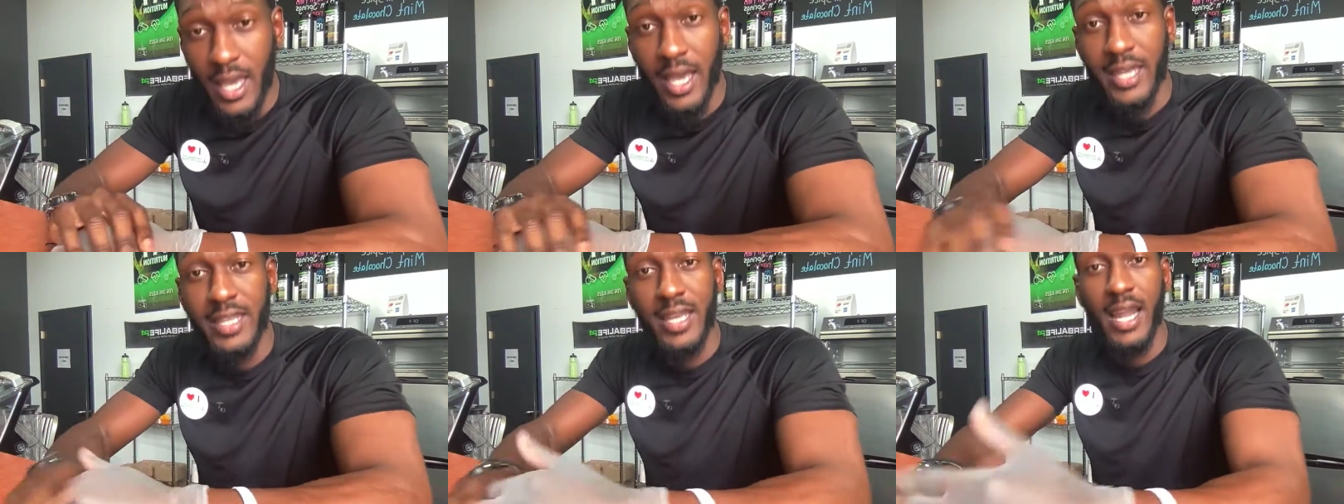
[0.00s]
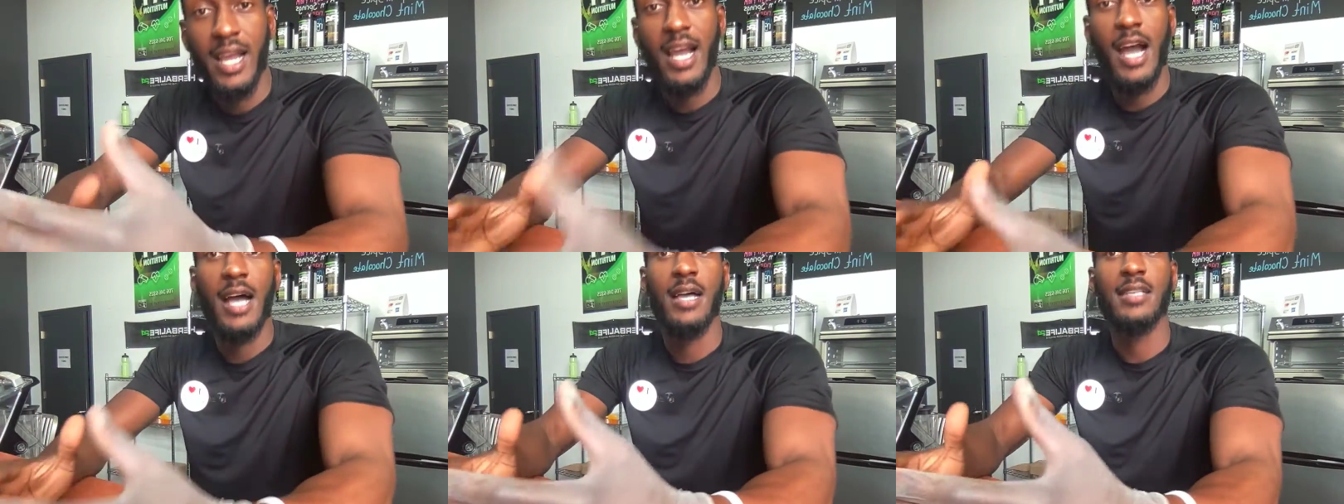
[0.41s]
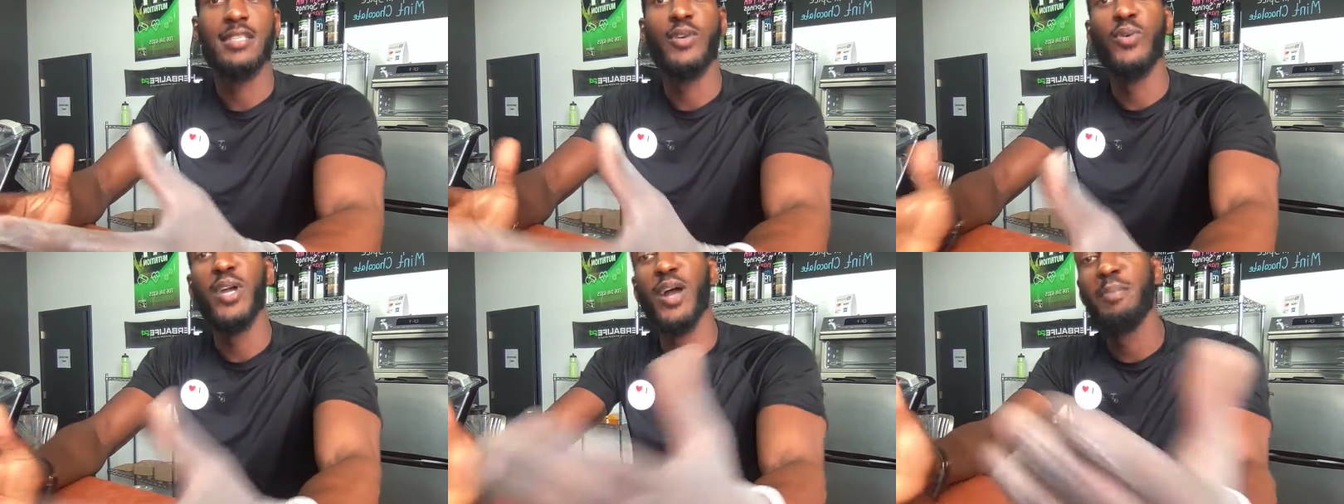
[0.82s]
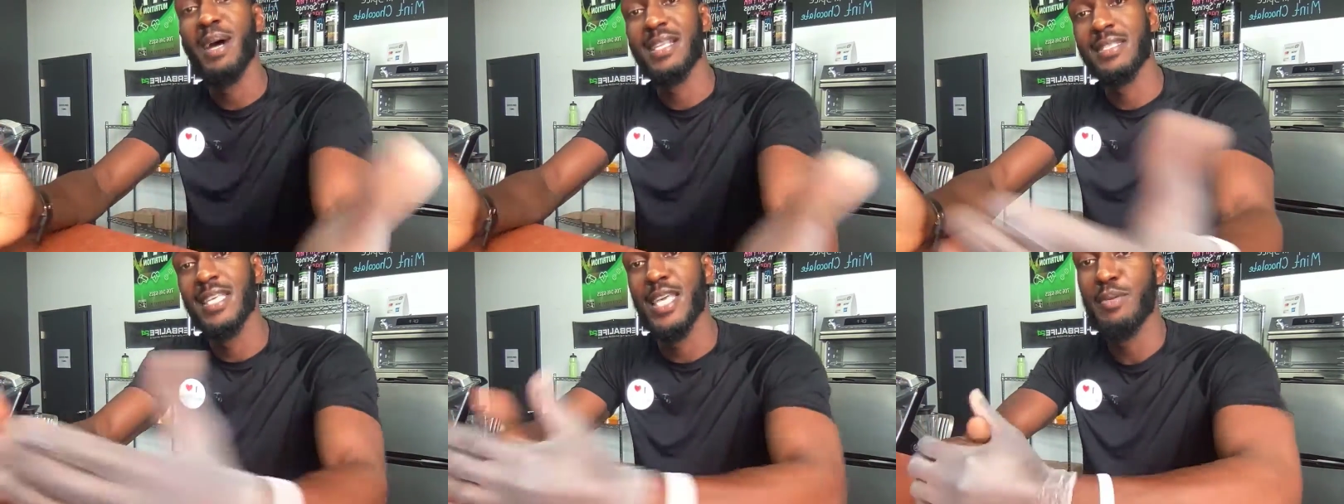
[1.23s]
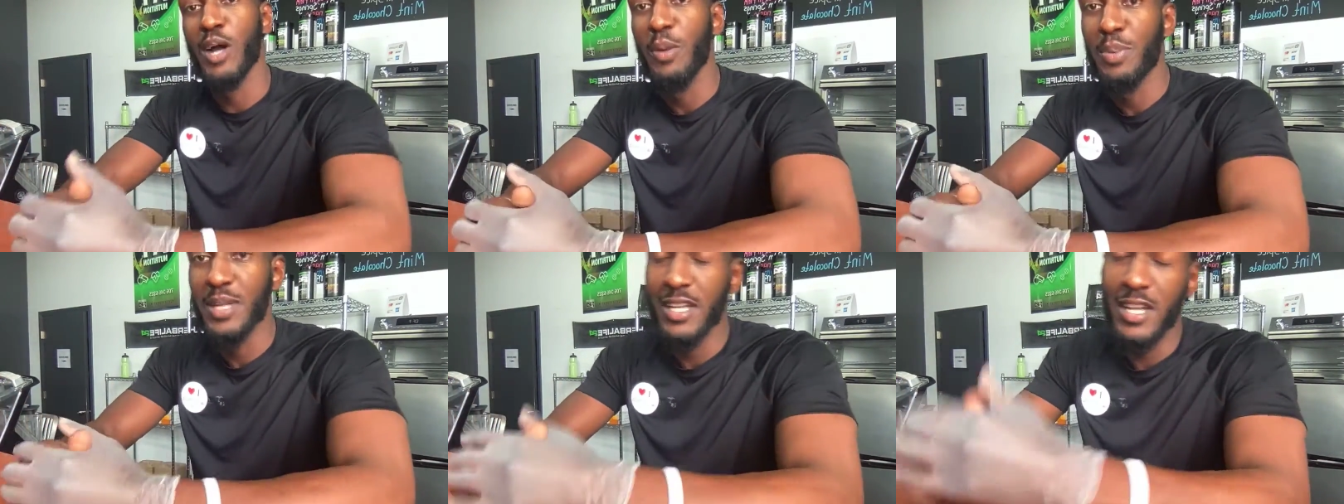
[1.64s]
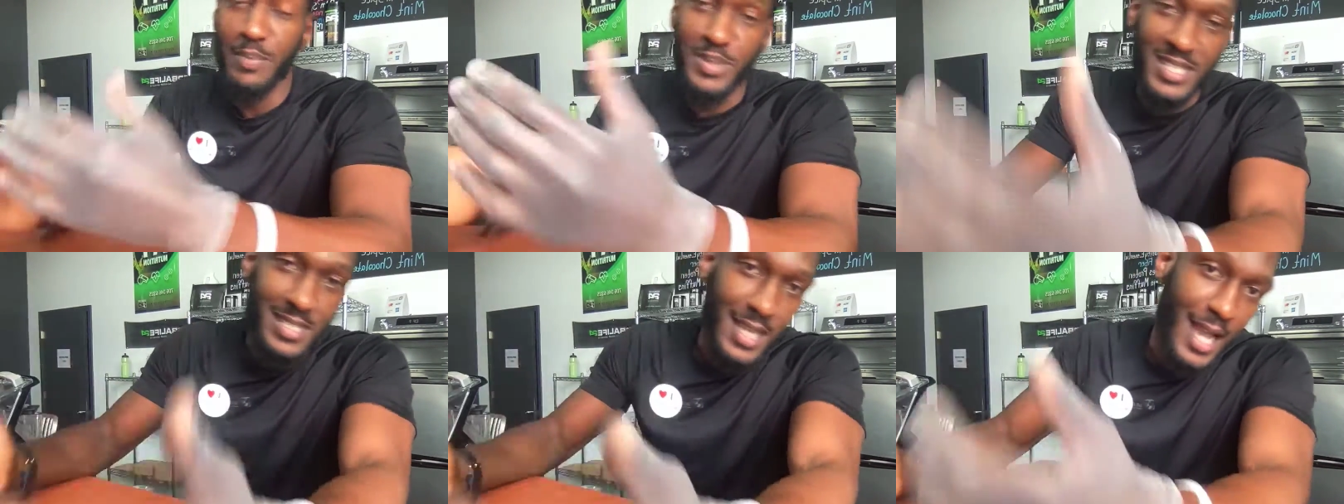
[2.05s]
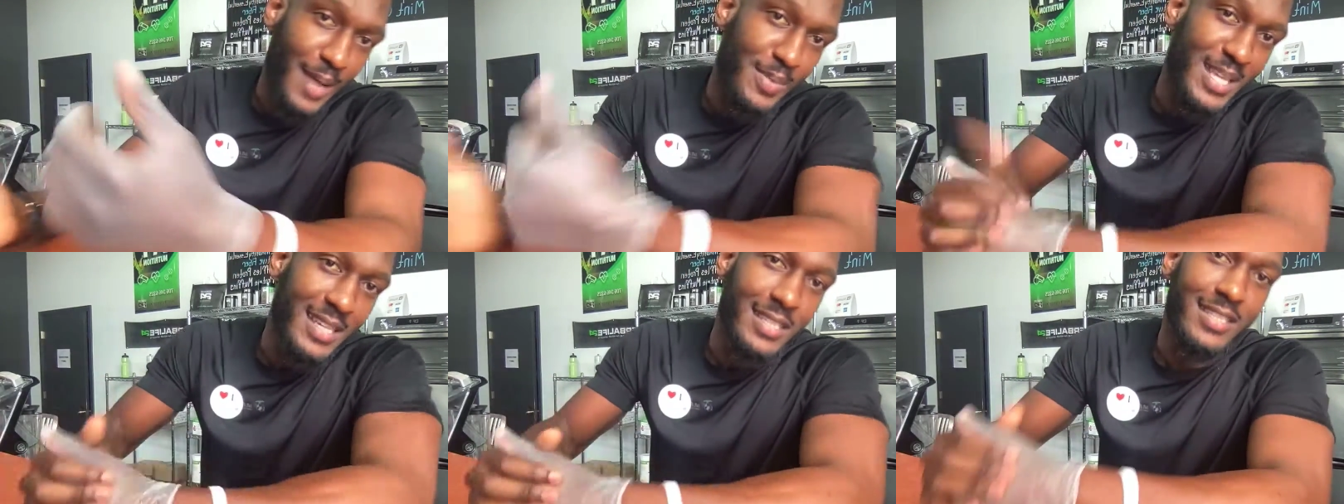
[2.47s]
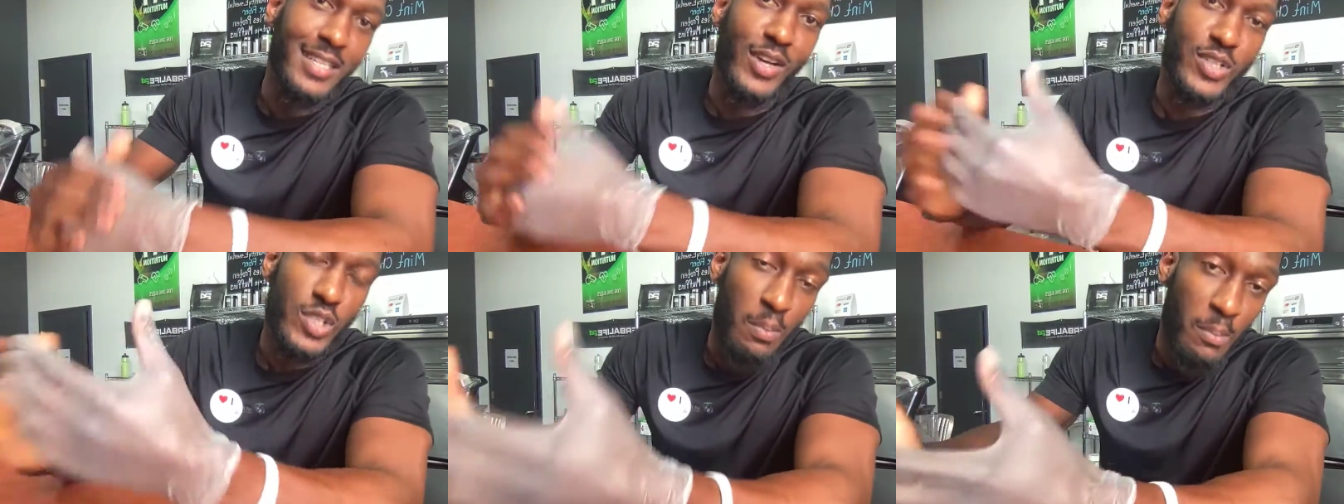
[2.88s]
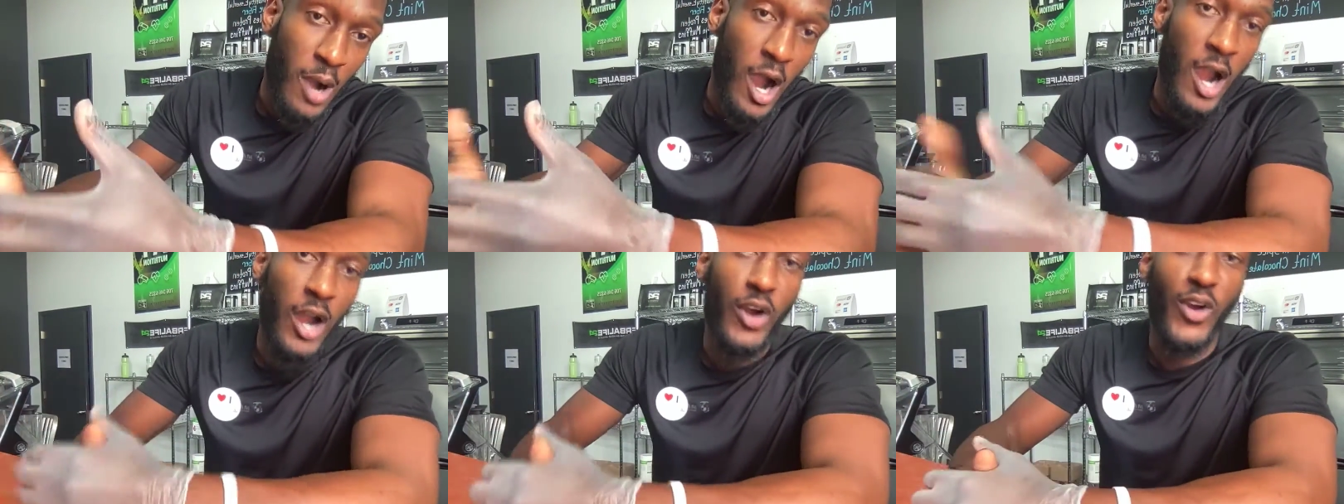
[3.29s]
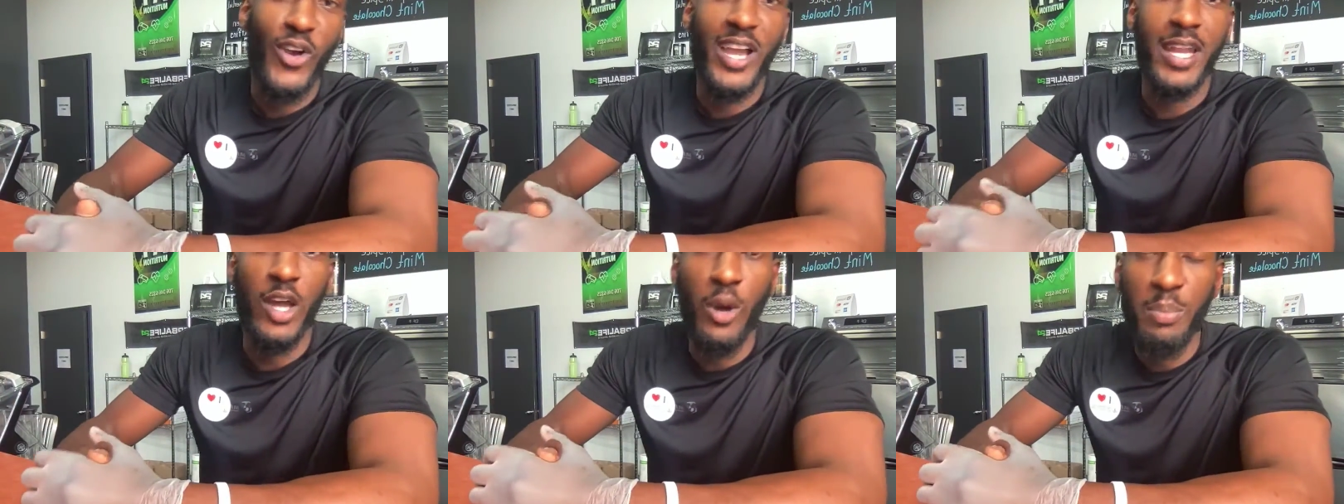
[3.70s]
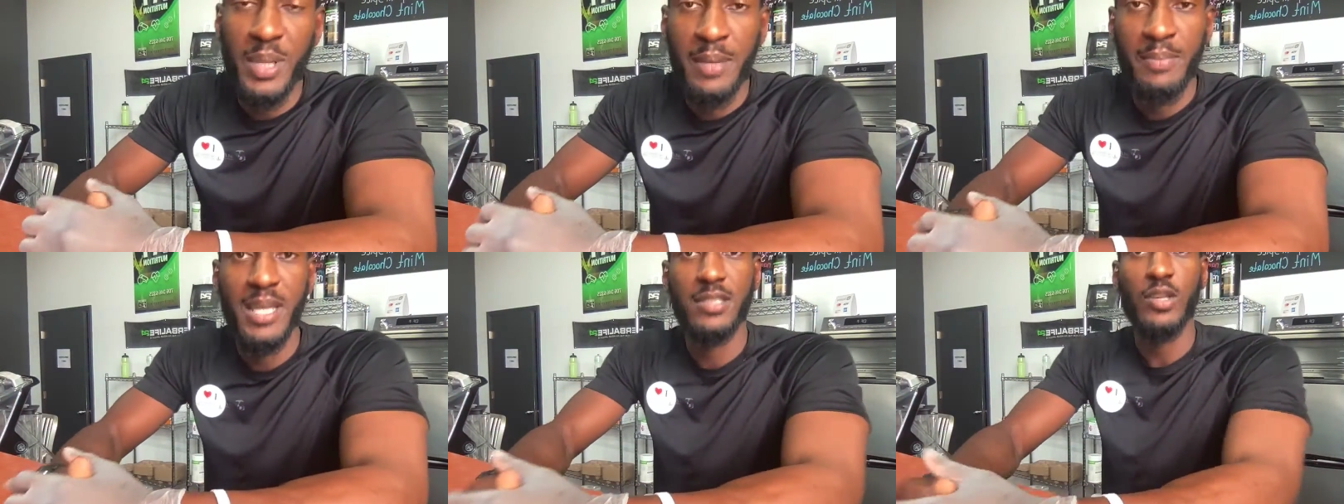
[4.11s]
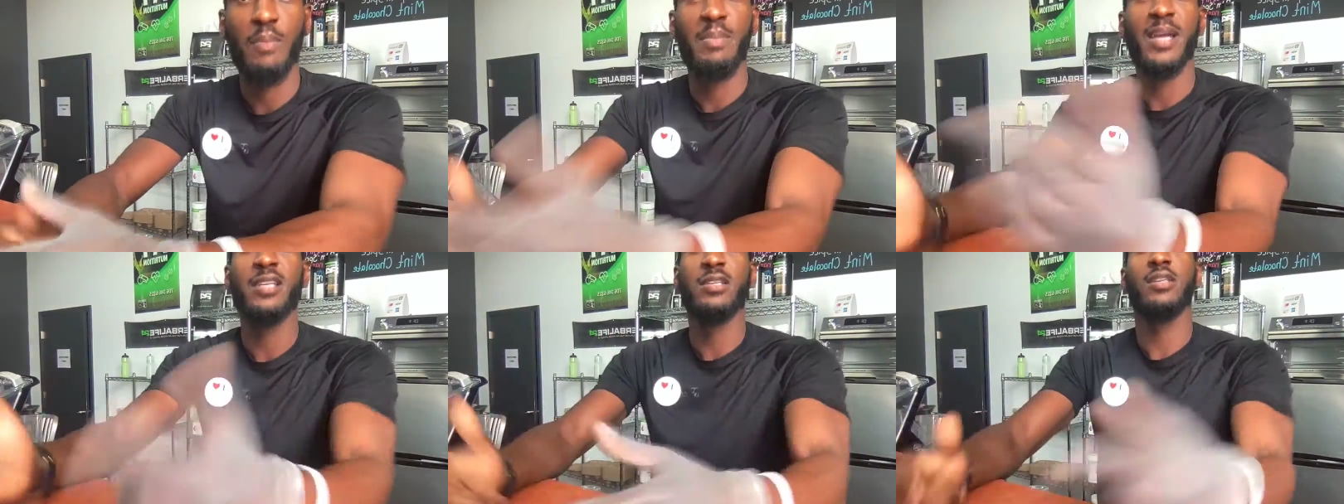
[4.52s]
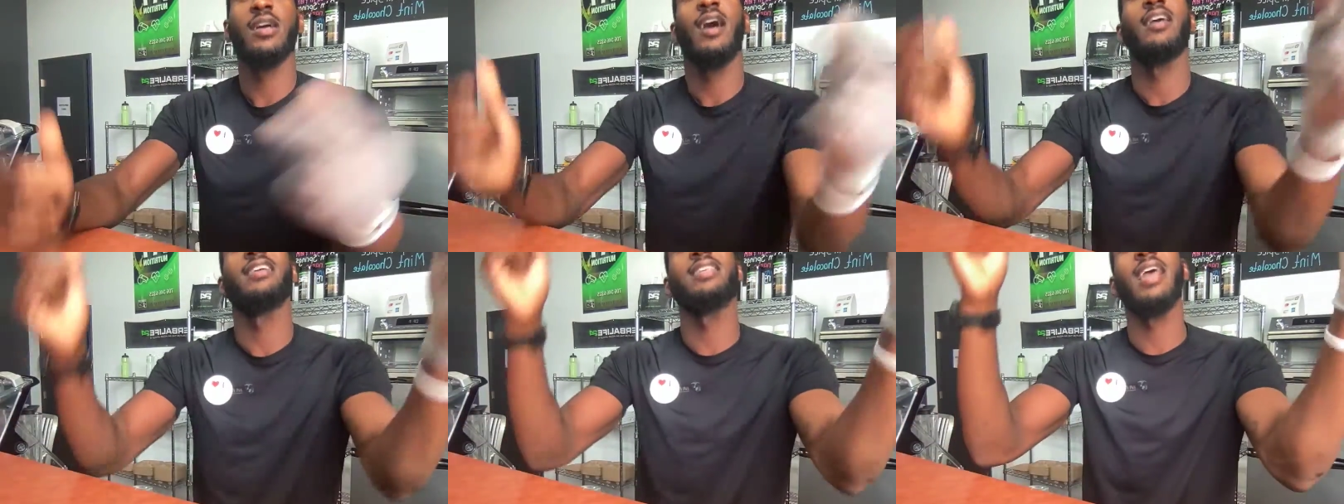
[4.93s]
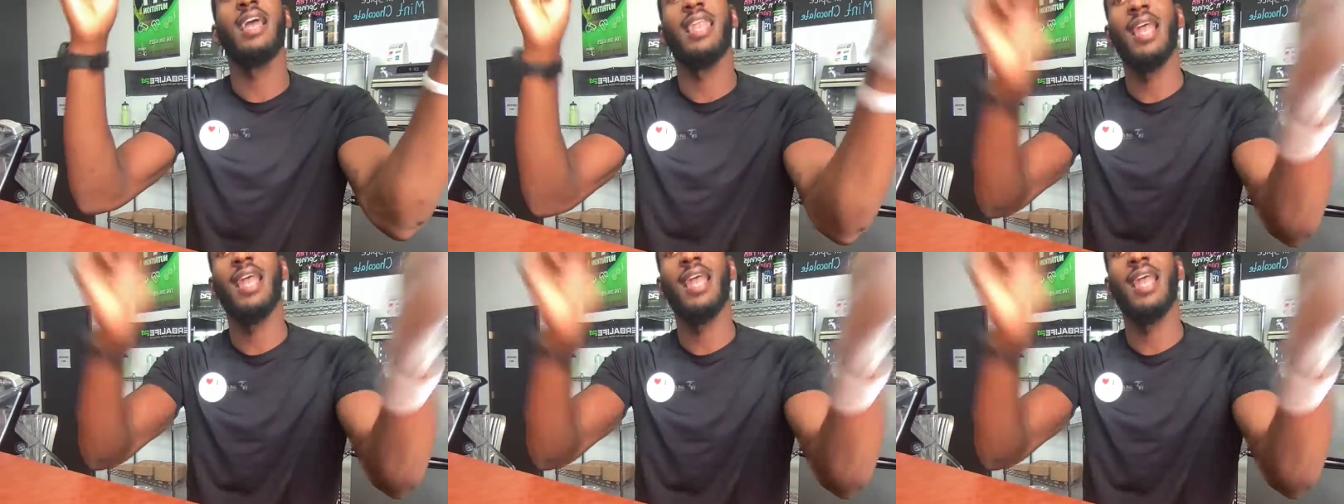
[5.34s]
And then I got someone on my team opening up a shop, you know, tomorrow, grand opening, man. So make sure y'all hit that